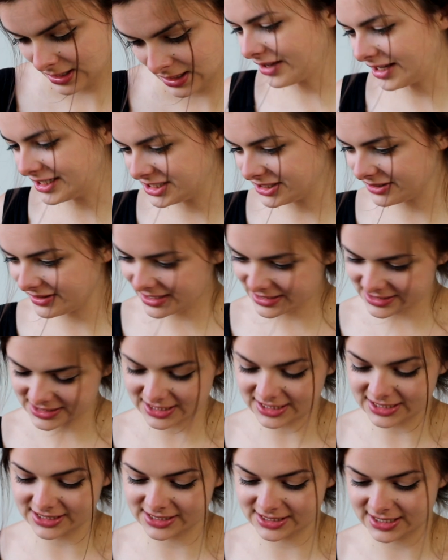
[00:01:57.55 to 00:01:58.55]
Okay, so
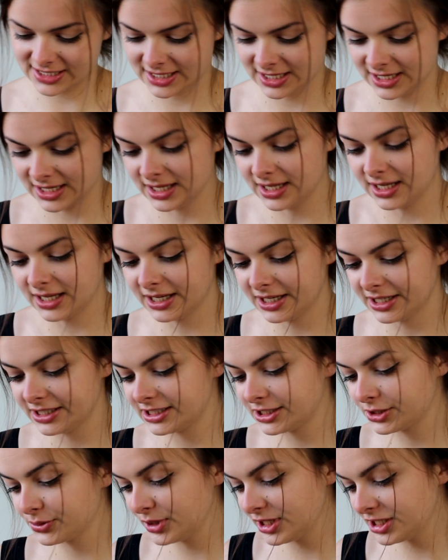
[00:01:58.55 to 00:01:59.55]
this is
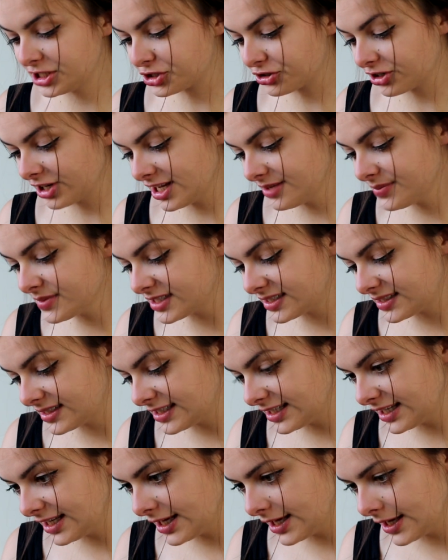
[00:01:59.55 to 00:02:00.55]
Sweet Dreams
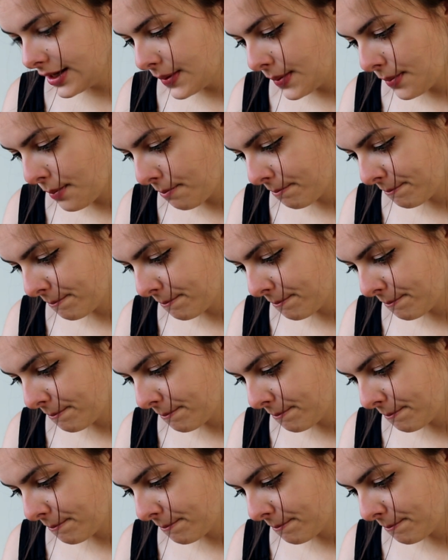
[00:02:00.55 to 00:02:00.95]
tea.